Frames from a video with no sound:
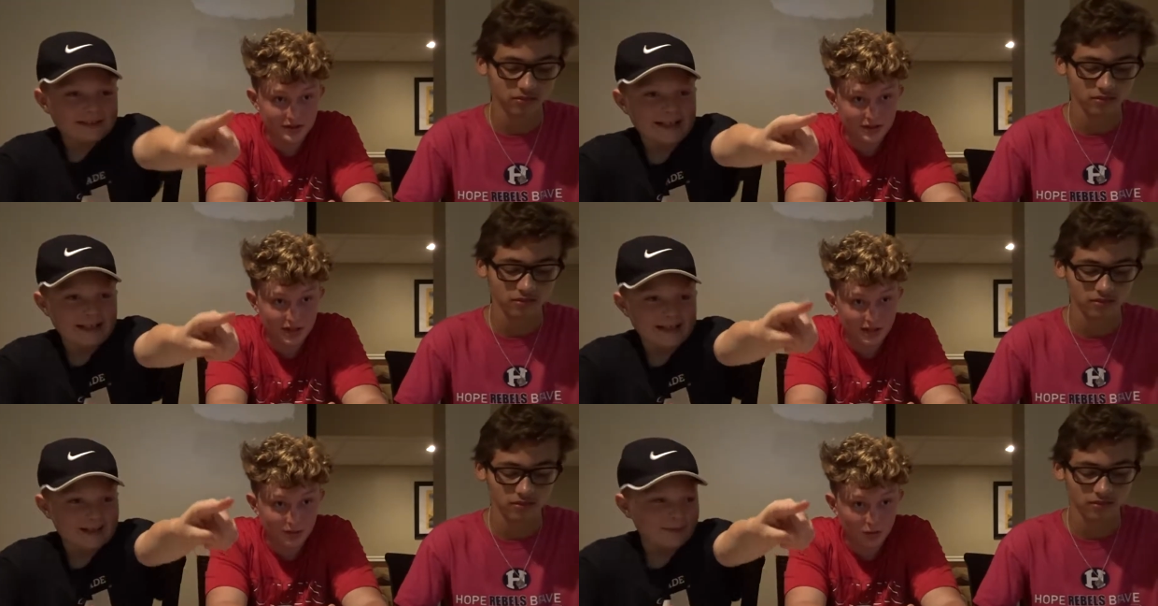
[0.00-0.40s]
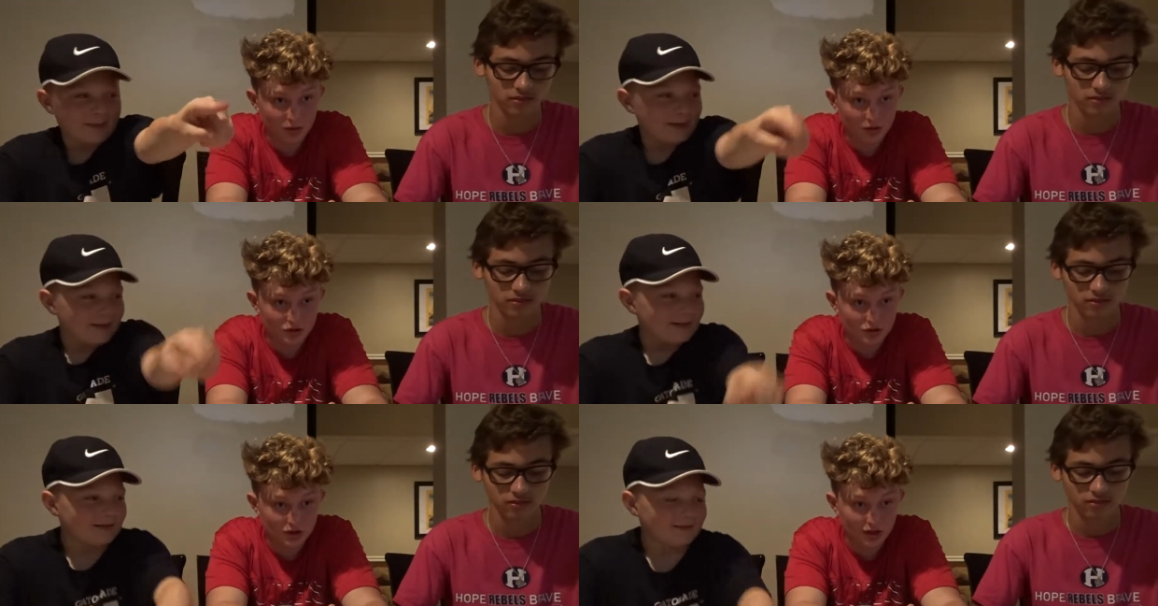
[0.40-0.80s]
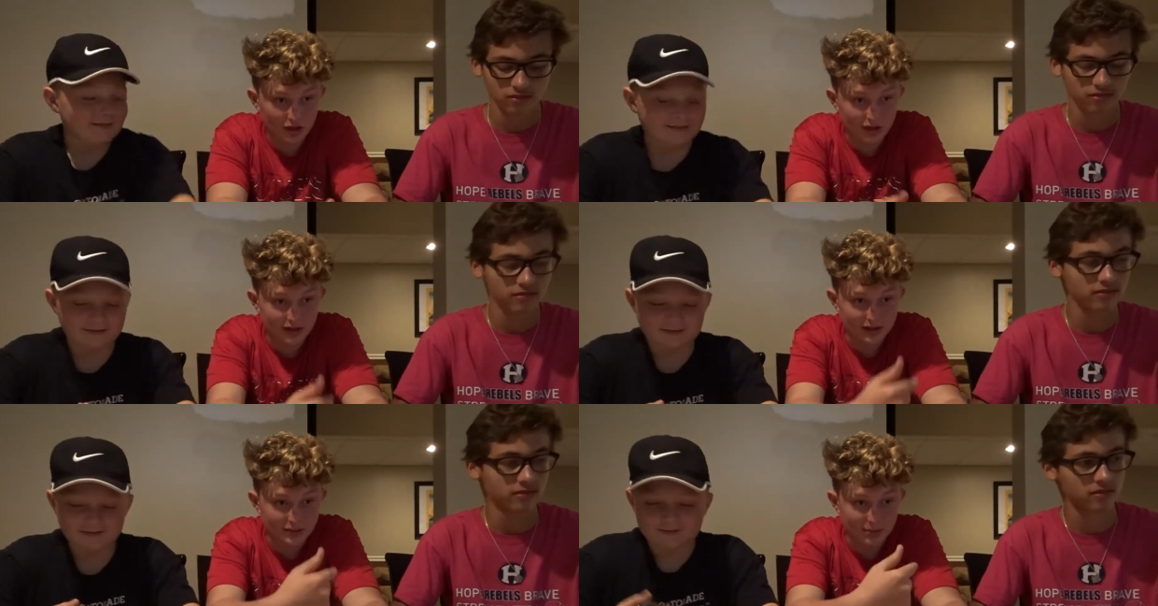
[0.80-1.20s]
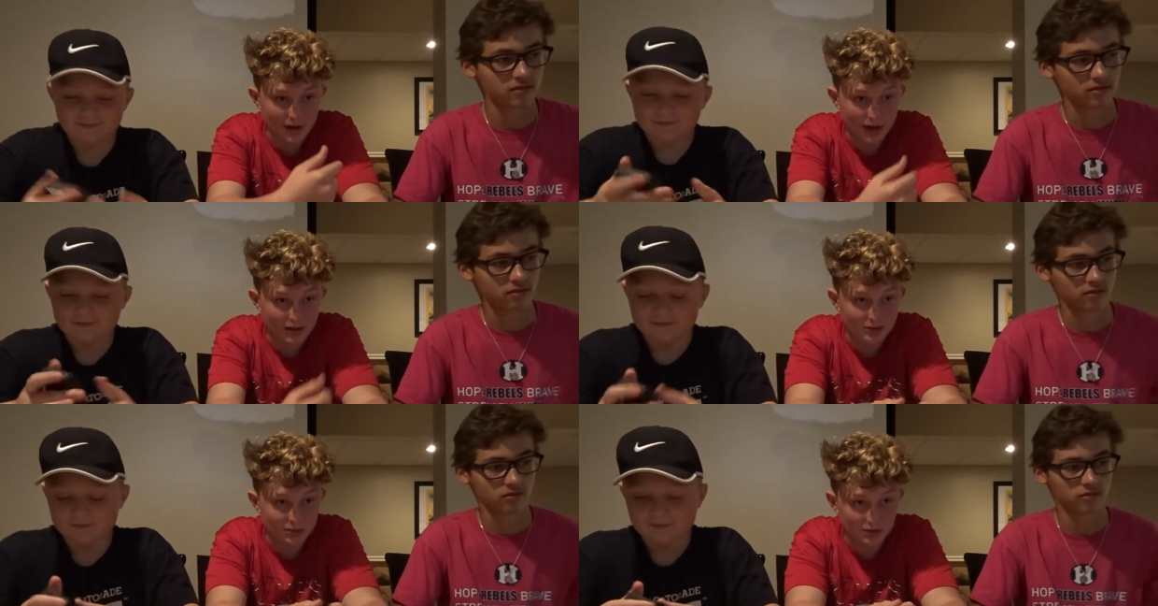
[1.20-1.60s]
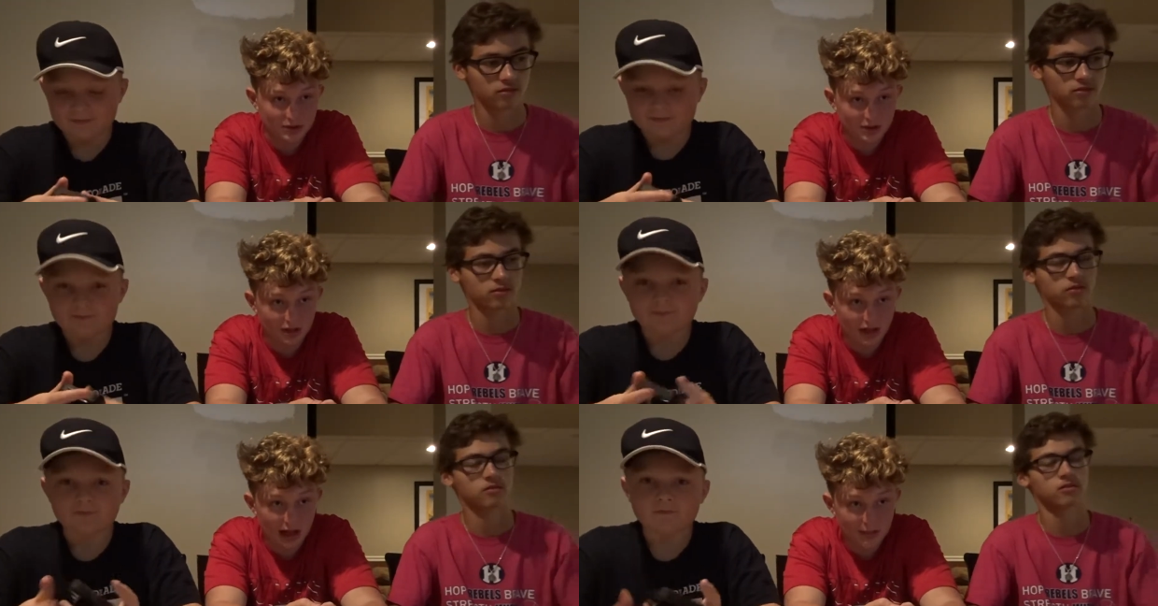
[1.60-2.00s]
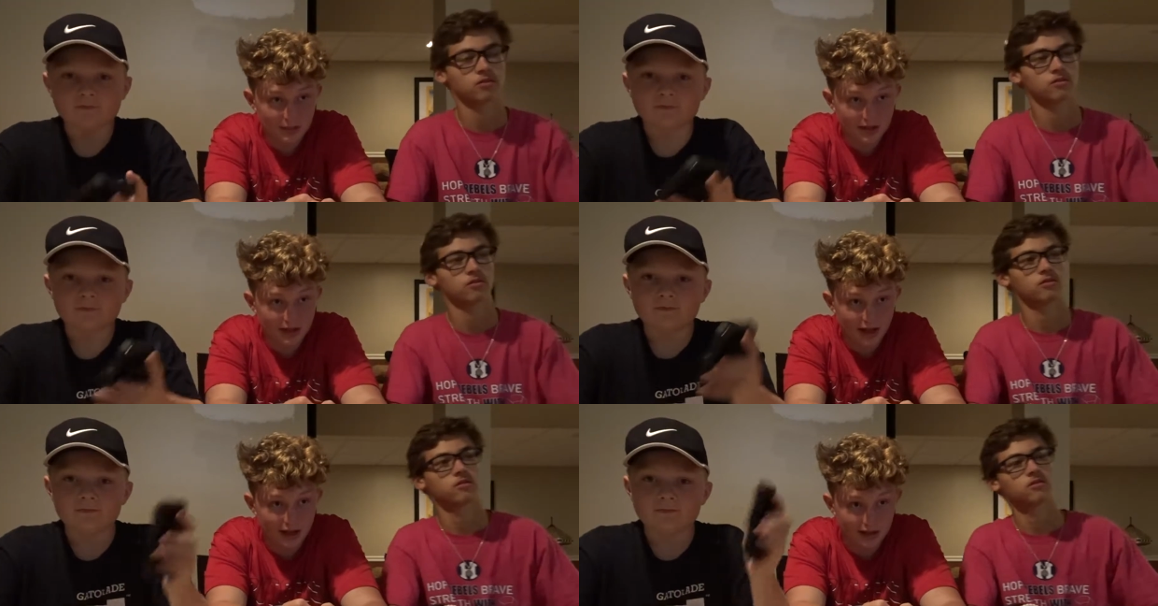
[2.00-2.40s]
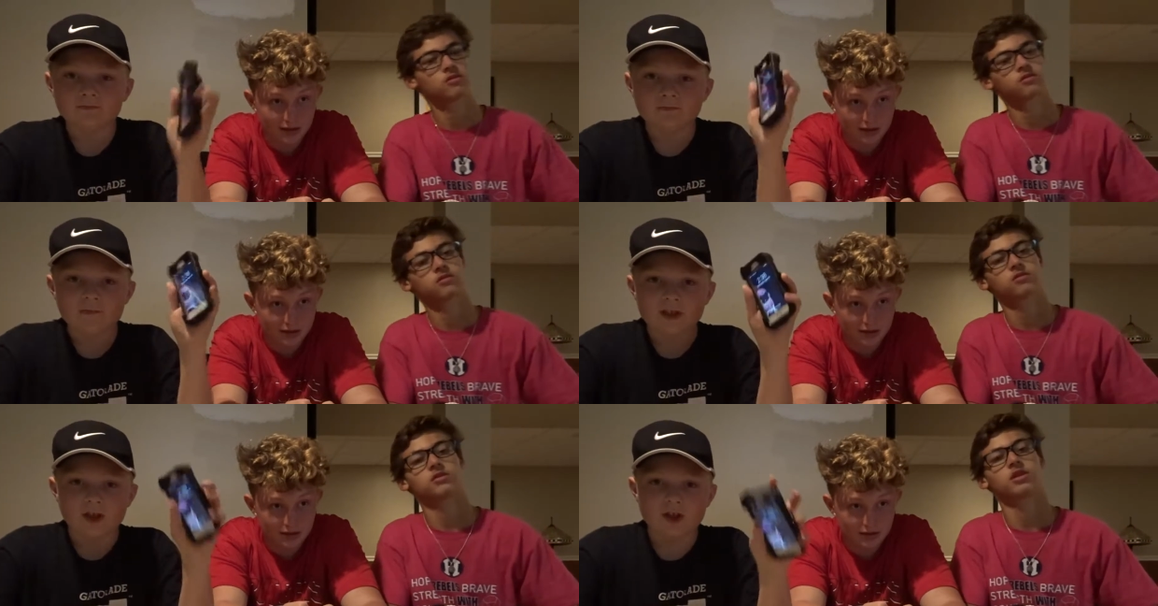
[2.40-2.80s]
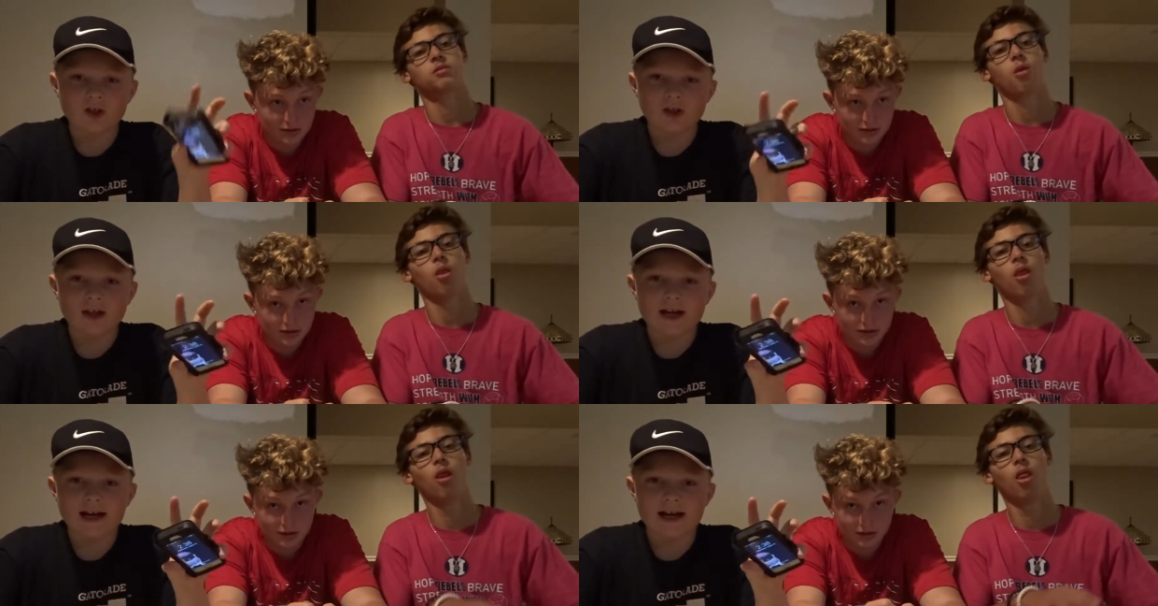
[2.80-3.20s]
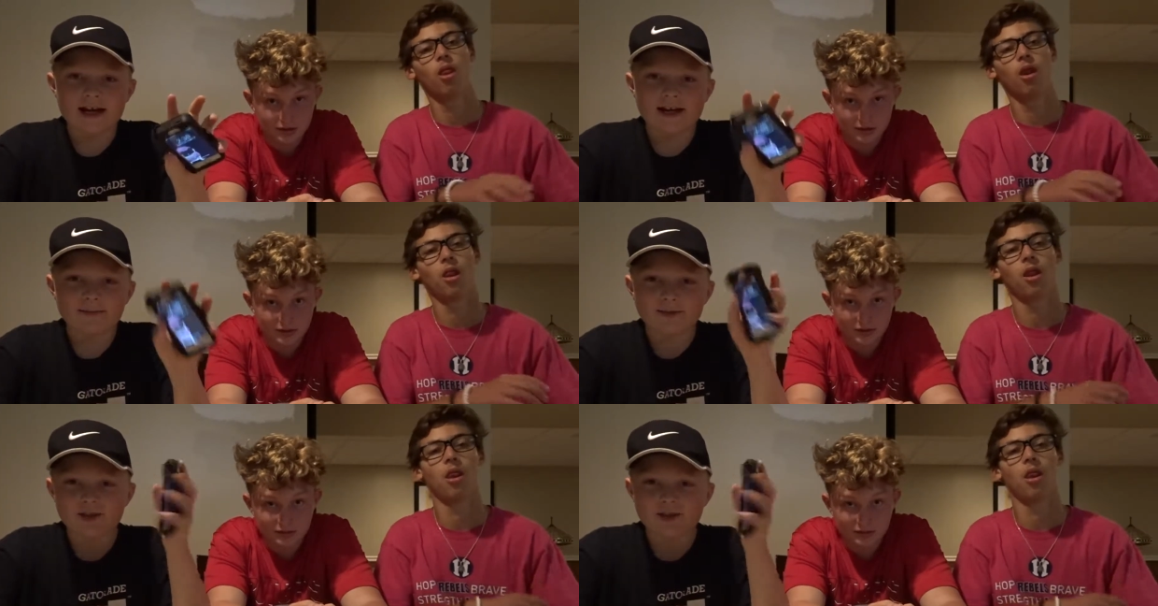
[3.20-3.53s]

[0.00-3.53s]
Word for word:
Speaker 1: Team Ultra and it's Maximus. Collab it again.
Speaker 2: Collab.